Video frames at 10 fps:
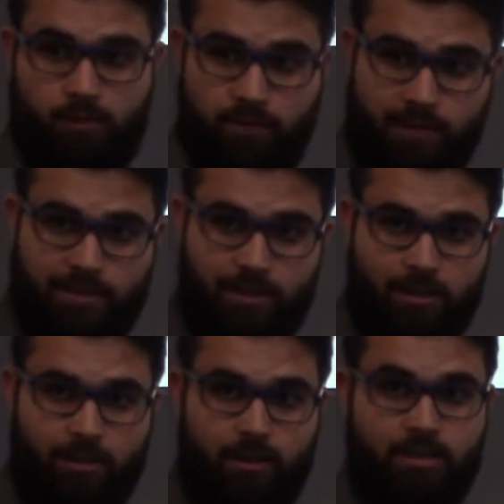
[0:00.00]
a fatha
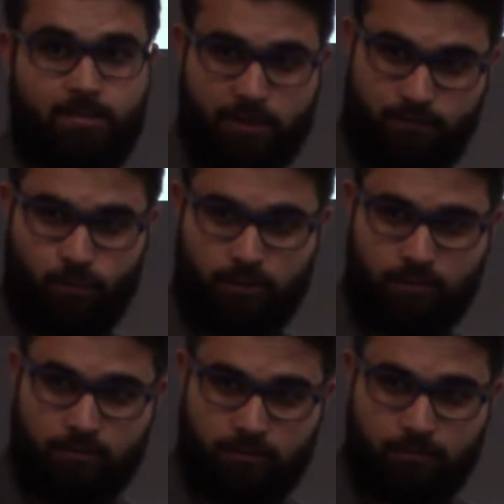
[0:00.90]
on it. Is it
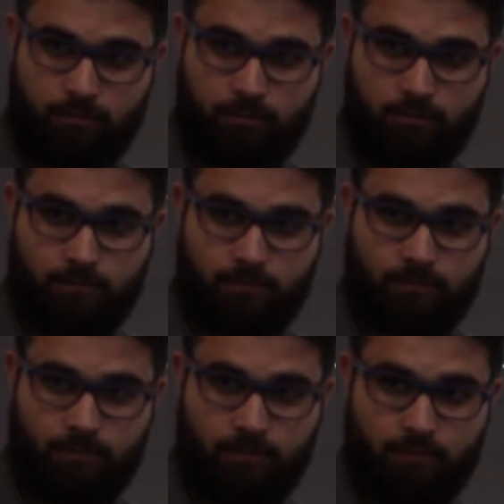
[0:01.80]
marfu'?
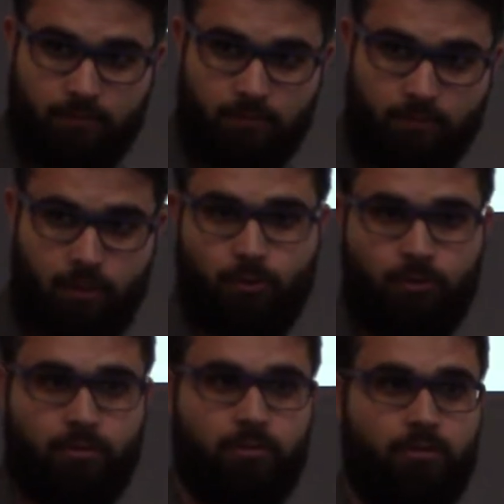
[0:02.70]
No.
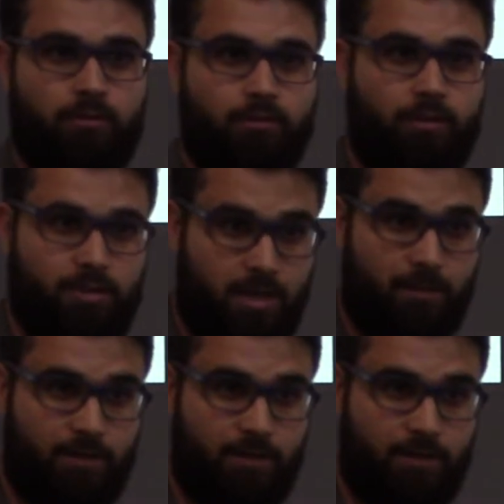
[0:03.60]
It's not